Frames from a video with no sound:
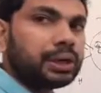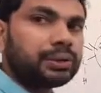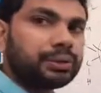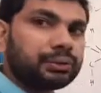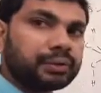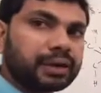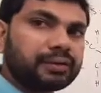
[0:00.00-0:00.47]

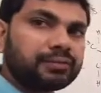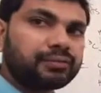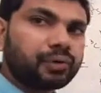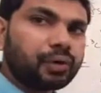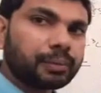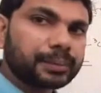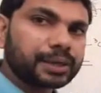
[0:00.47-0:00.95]
During
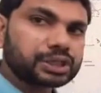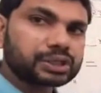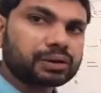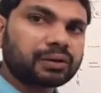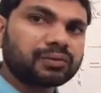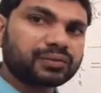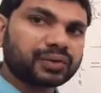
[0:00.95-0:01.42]

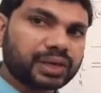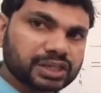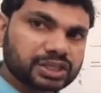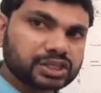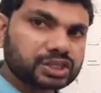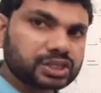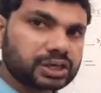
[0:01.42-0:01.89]
formation of
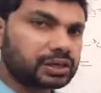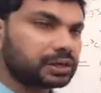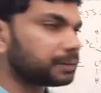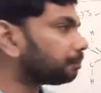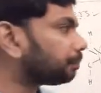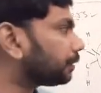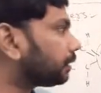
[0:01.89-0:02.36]

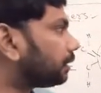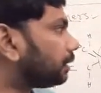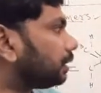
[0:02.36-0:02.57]
ester,